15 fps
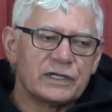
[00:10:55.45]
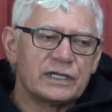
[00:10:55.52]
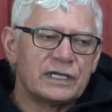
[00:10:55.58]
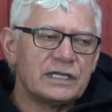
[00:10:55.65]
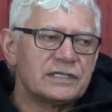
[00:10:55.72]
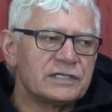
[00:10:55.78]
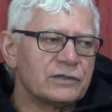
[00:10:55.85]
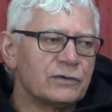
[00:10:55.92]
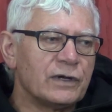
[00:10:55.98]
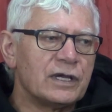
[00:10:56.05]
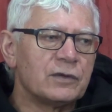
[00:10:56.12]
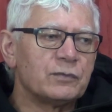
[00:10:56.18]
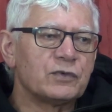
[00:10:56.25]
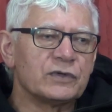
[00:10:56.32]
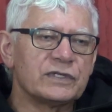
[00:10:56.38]
I guess,
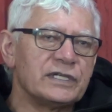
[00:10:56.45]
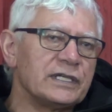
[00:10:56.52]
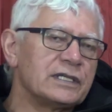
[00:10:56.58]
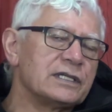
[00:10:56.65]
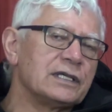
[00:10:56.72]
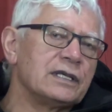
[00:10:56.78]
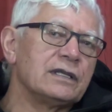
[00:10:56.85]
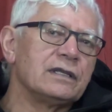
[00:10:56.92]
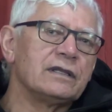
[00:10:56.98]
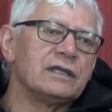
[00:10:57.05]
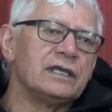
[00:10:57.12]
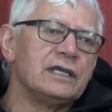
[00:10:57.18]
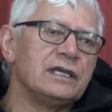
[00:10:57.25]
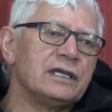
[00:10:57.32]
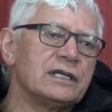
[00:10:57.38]
around protecting
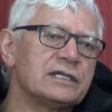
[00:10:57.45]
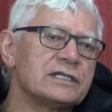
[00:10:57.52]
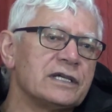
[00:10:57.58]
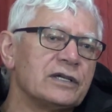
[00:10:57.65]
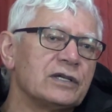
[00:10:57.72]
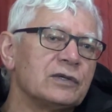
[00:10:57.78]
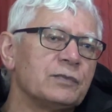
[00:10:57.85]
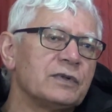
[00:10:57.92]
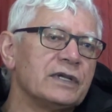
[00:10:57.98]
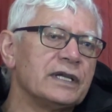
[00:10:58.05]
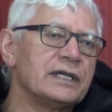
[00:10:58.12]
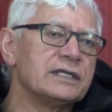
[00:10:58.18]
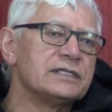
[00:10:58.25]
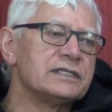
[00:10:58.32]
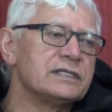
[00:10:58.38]
the Heretaunga
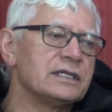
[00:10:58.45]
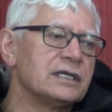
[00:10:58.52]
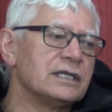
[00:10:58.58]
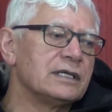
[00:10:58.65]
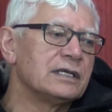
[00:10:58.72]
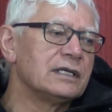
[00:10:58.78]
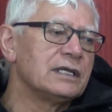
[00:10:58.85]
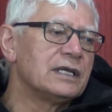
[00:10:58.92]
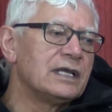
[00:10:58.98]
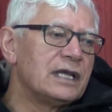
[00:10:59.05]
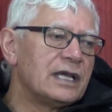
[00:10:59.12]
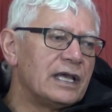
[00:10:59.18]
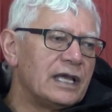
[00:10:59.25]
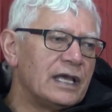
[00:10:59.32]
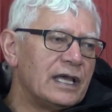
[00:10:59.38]
Plains
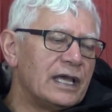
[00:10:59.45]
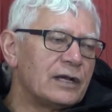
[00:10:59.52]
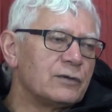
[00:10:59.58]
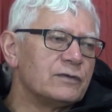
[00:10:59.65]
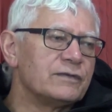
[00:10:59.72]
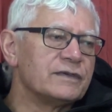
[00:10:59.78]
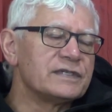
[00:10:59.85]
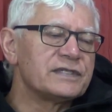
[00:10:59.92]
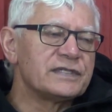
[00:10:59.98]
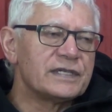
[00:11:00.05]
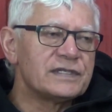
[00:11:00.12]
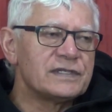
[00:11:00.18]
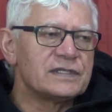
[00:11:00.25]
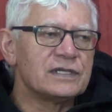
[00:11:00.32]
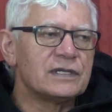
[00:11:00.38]
aquifer
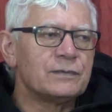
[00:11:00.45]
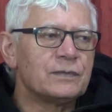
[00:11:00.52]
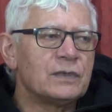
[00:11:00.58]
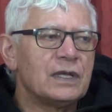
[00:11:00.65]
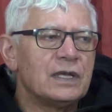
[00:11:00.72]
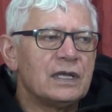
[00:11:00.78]
system.